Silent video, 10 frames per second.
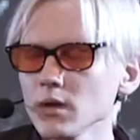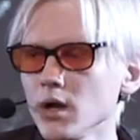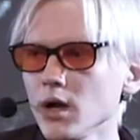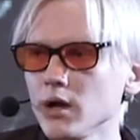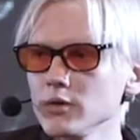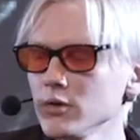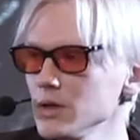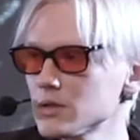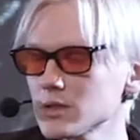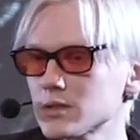uh, you
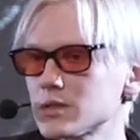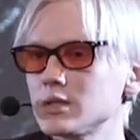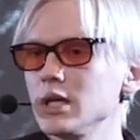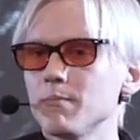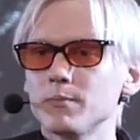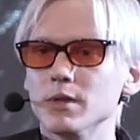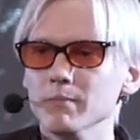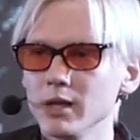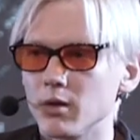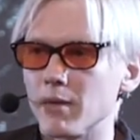can just skip the
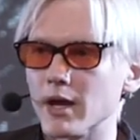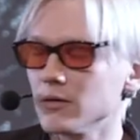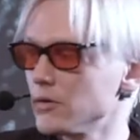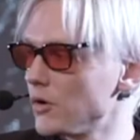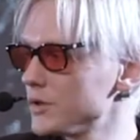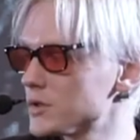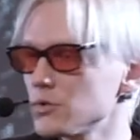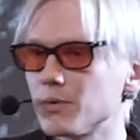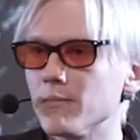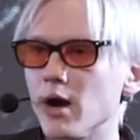middleman, you know, all the
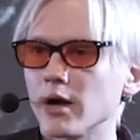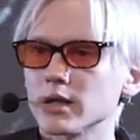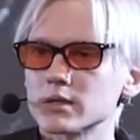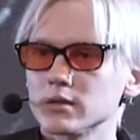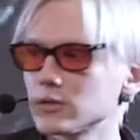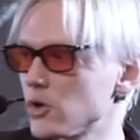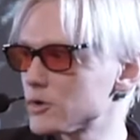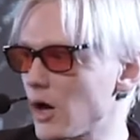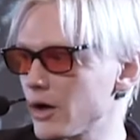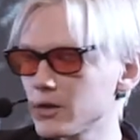supermarkets and go
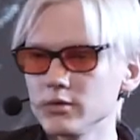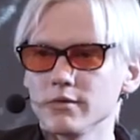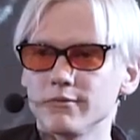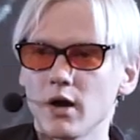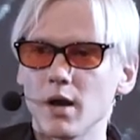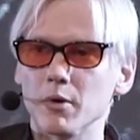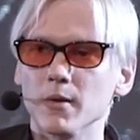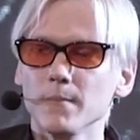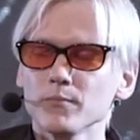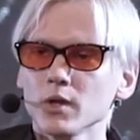directly to the farmer
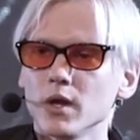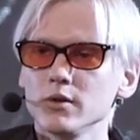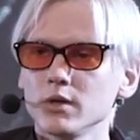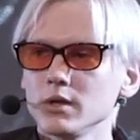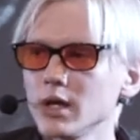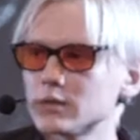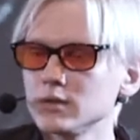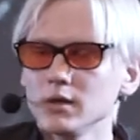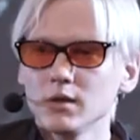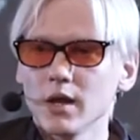and you can
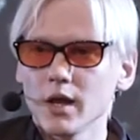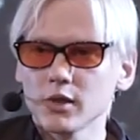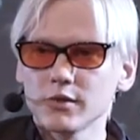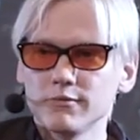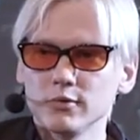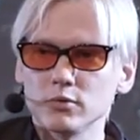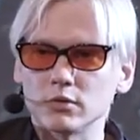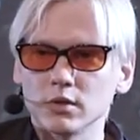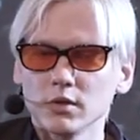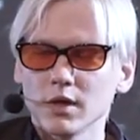get healthy
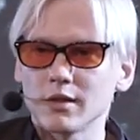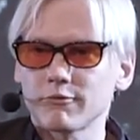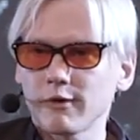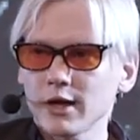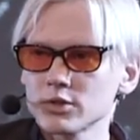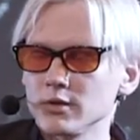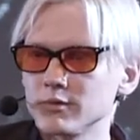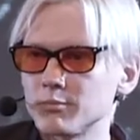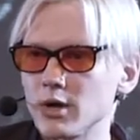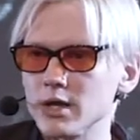food at a fraction of
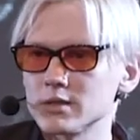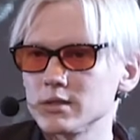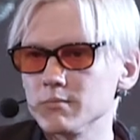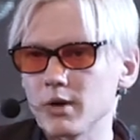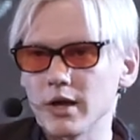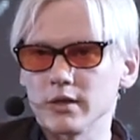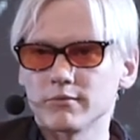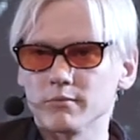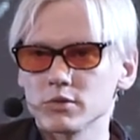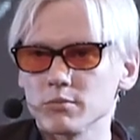the price than buying it
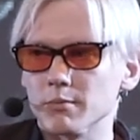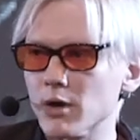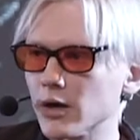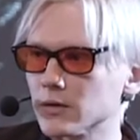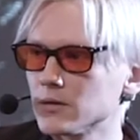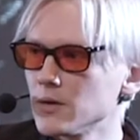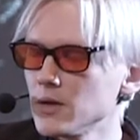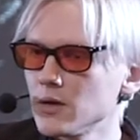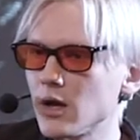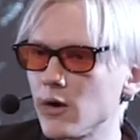from the supermarket.
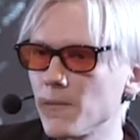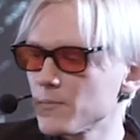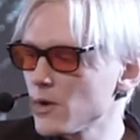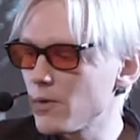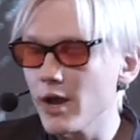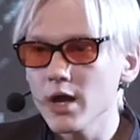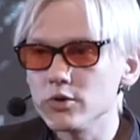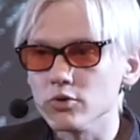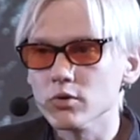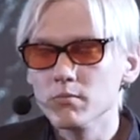Now, what I
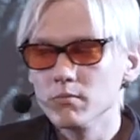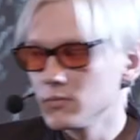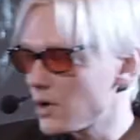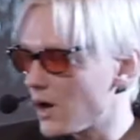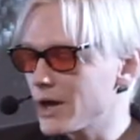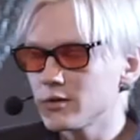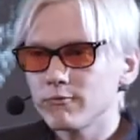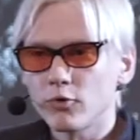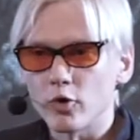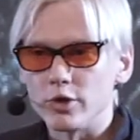do, I
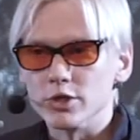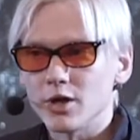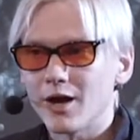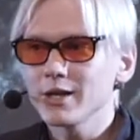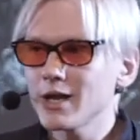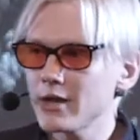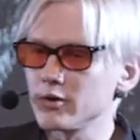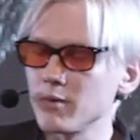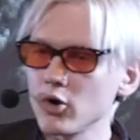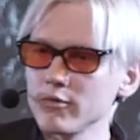forage, I
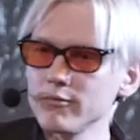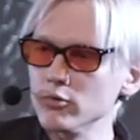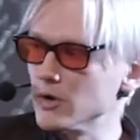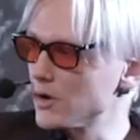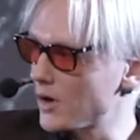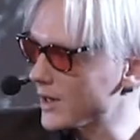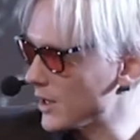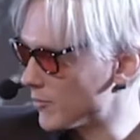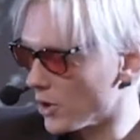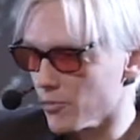gather my own food. I
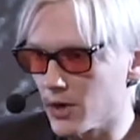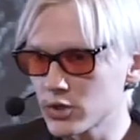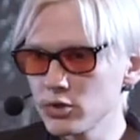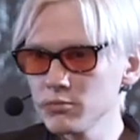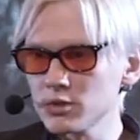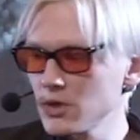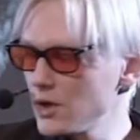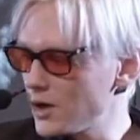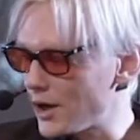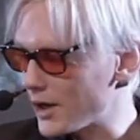gather my own mushrooms,
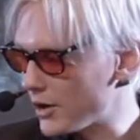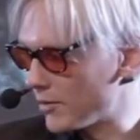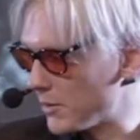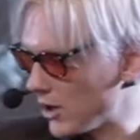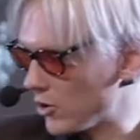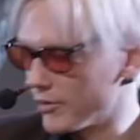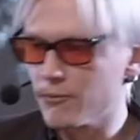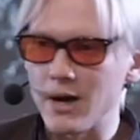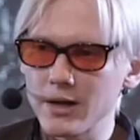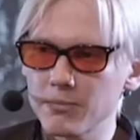I gather my own
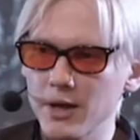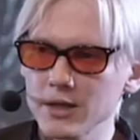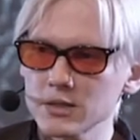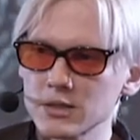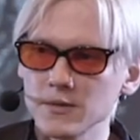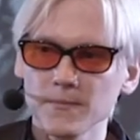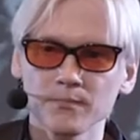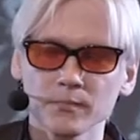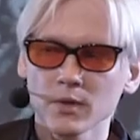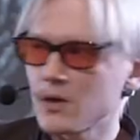wild plants,
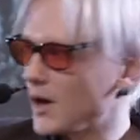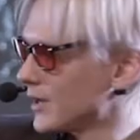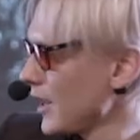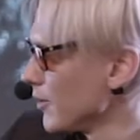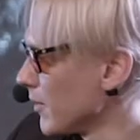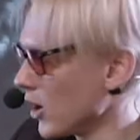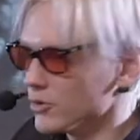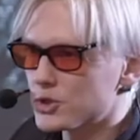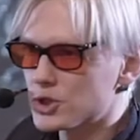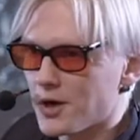I gather my
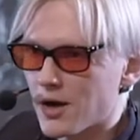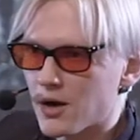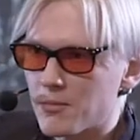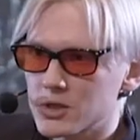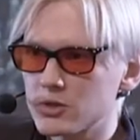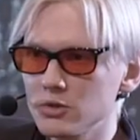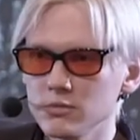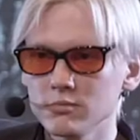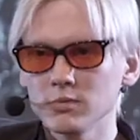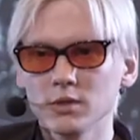own chaga
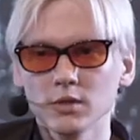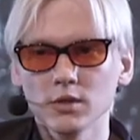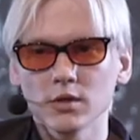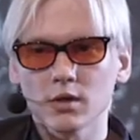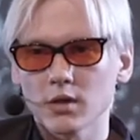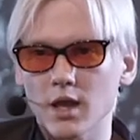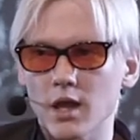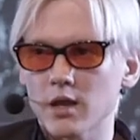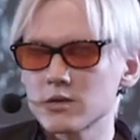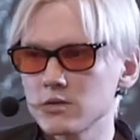mushroom,
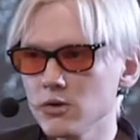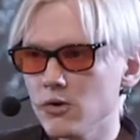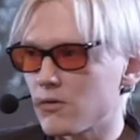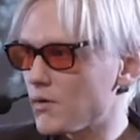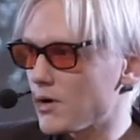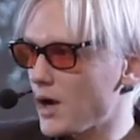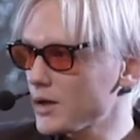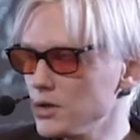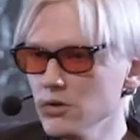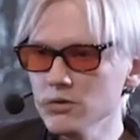and you know, I
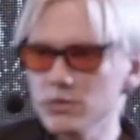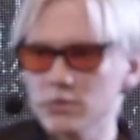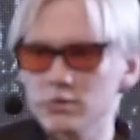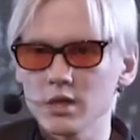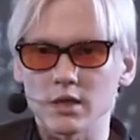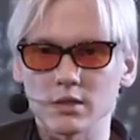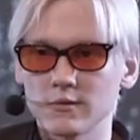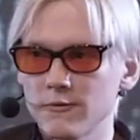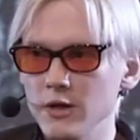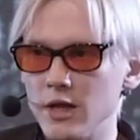can use those things,
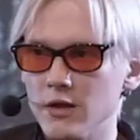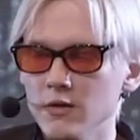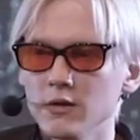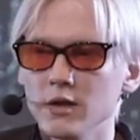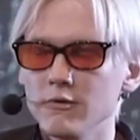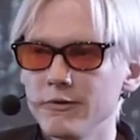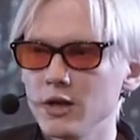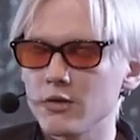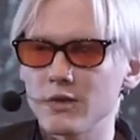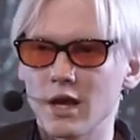it's free. In
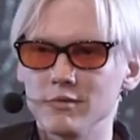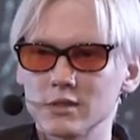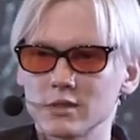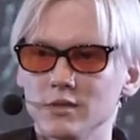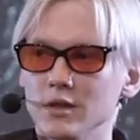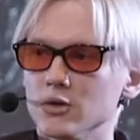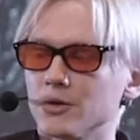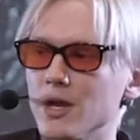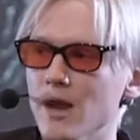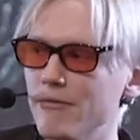Finland, we have this thing
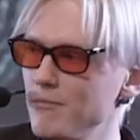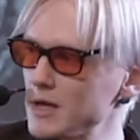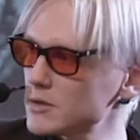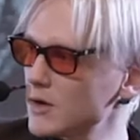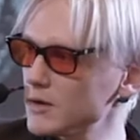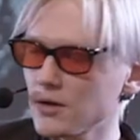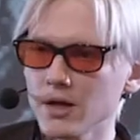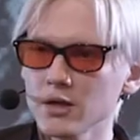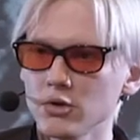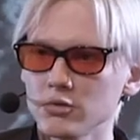called everyman's right.
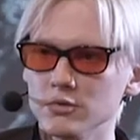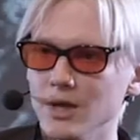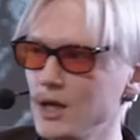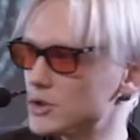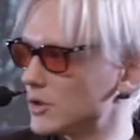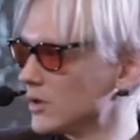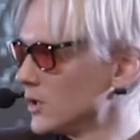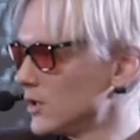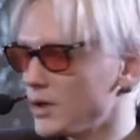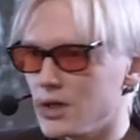I can go to nature,
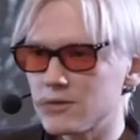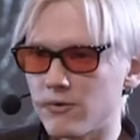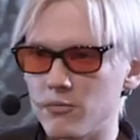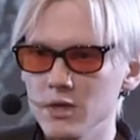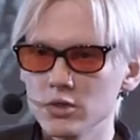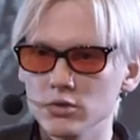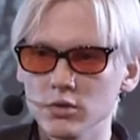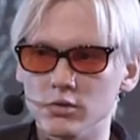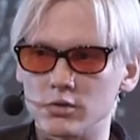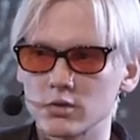it's for me to
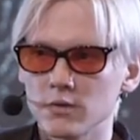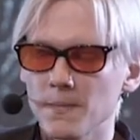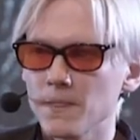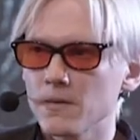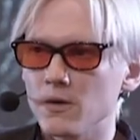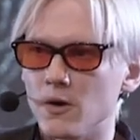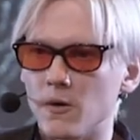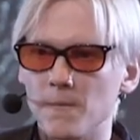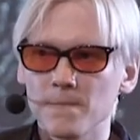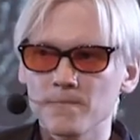use. You
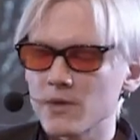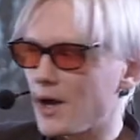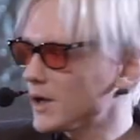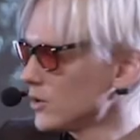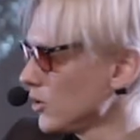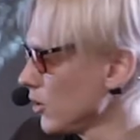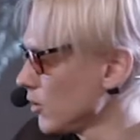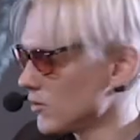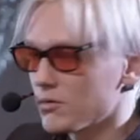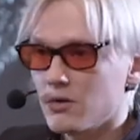know, I can
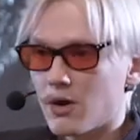go